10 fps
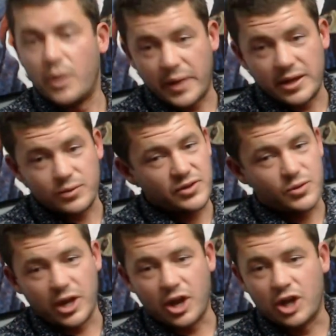And we
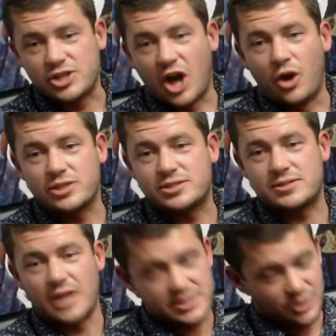got told
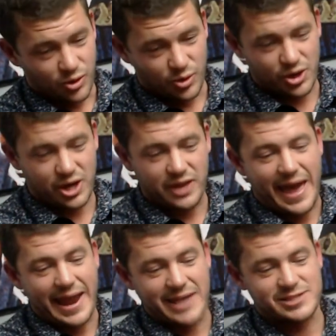it's haunted in that